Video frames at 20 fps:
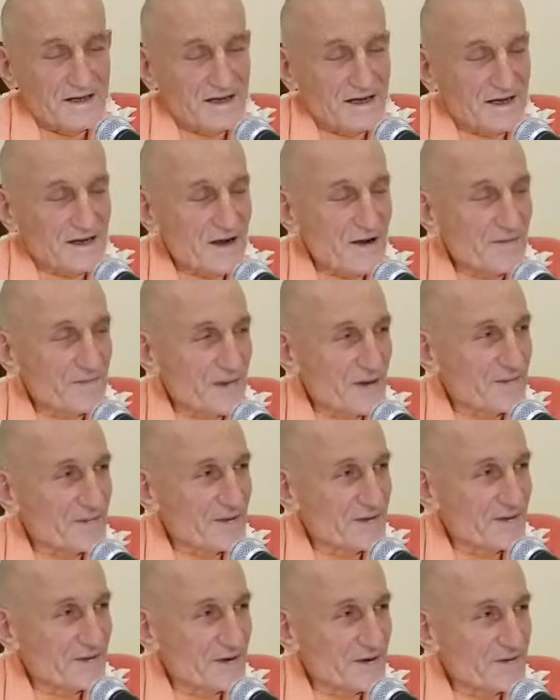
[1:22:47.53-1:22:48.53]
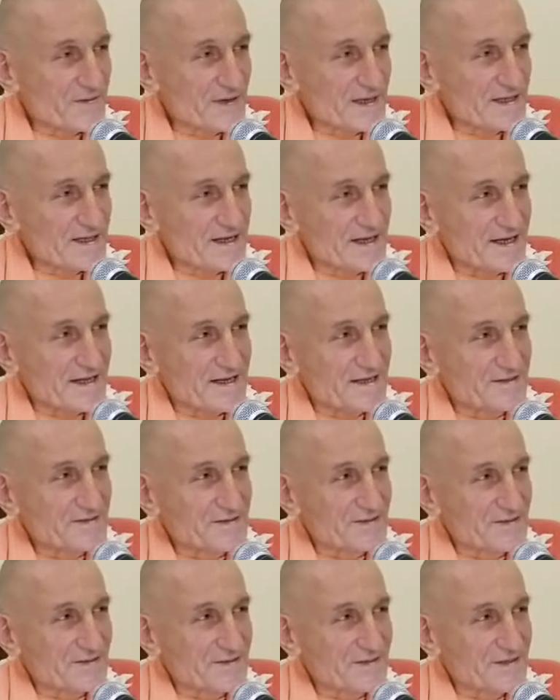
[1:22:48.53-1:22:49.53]
can't remember. You've got to read the letter
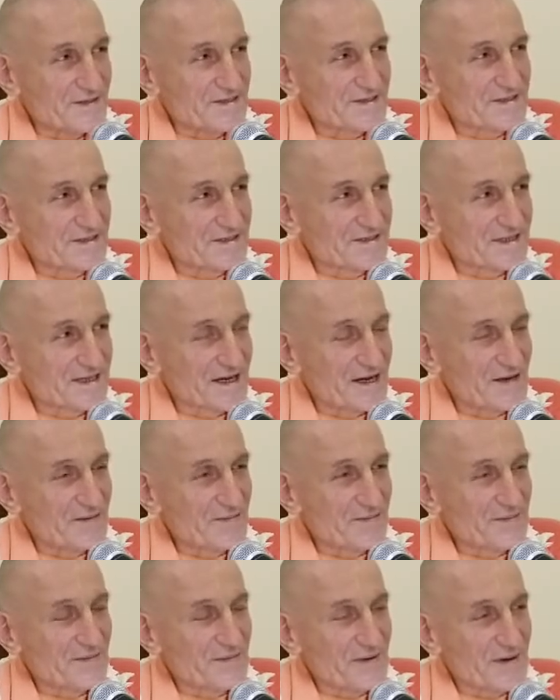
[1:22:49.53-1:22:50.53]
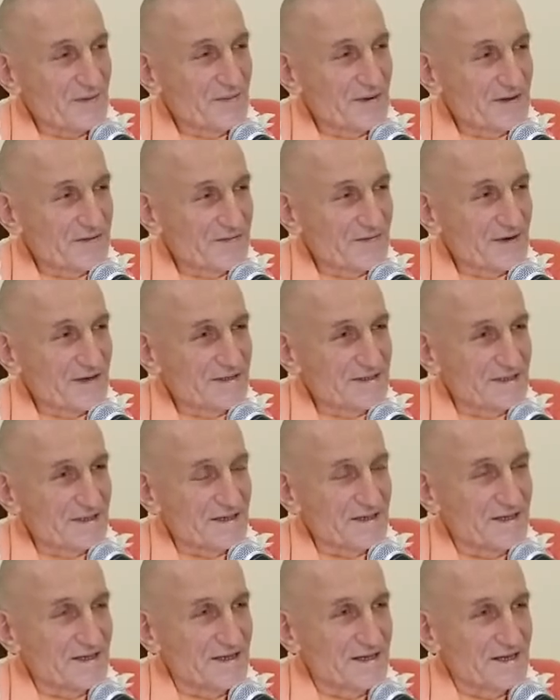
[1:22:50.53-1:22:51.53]
to see how Prabhupada phrased it.
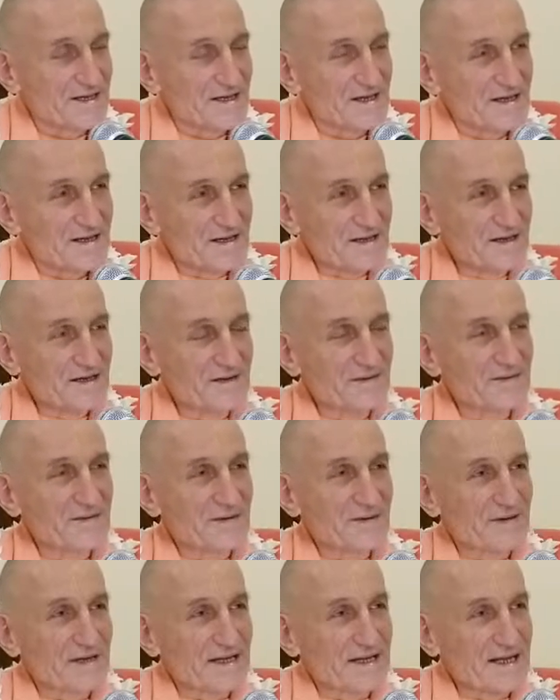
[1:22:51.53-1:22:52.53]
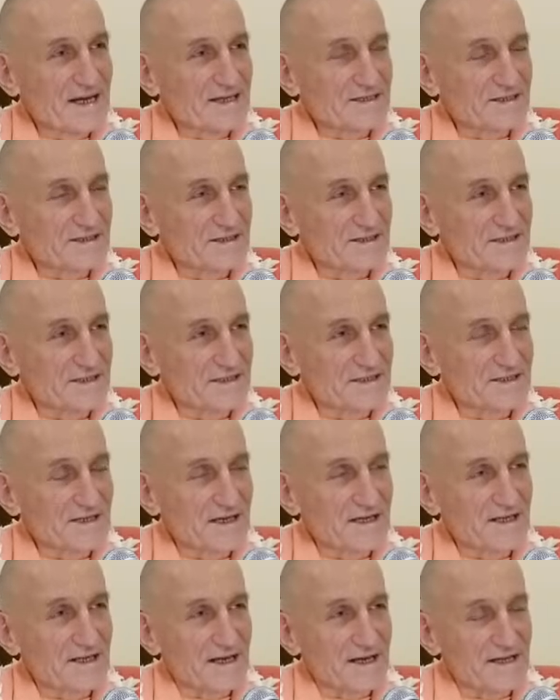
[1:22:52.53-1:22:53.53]
In essence, he
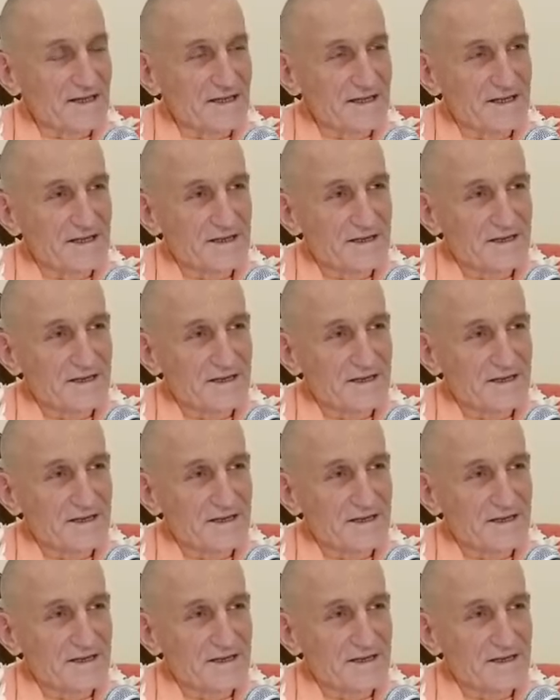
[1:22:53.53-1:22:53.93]
said that